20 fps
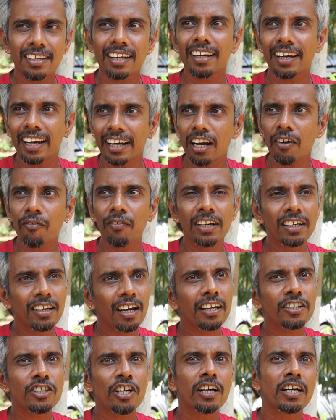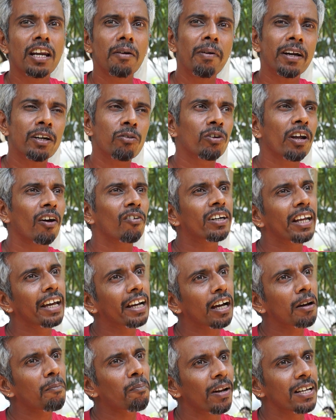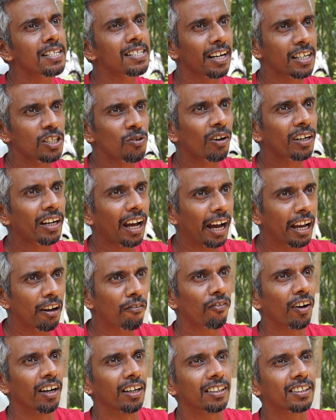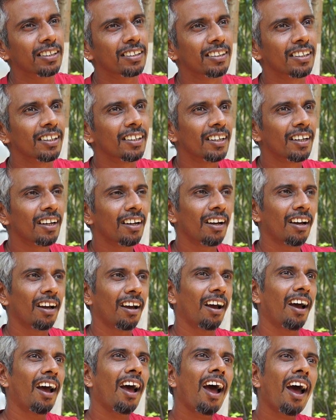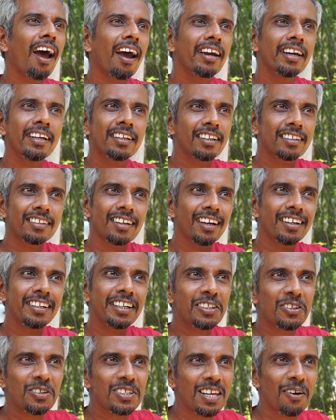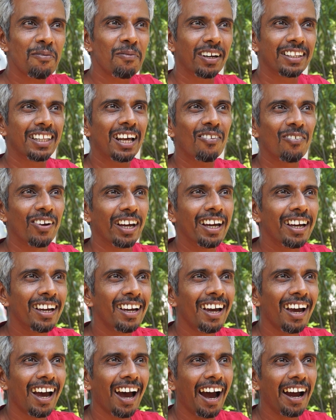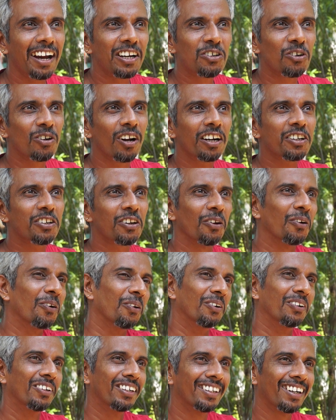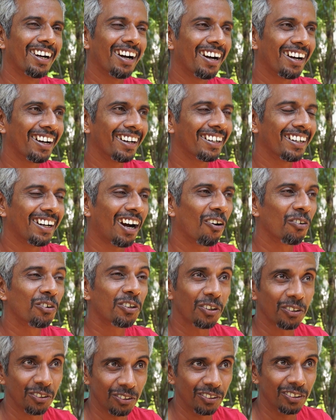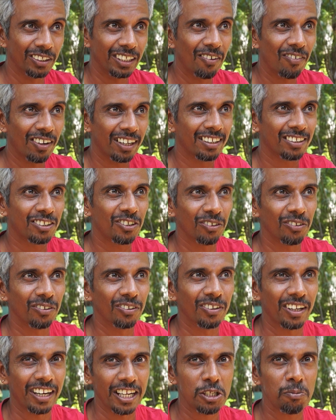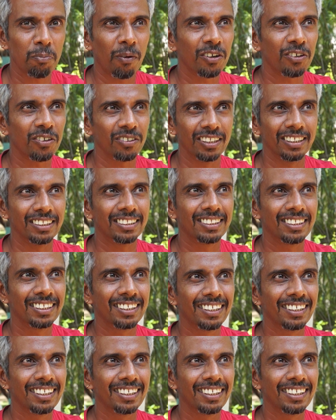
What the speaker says: Kind of intellectual debate would have taken place. That's what I felt. It turned into some other way. I do not know how to even to respond to this.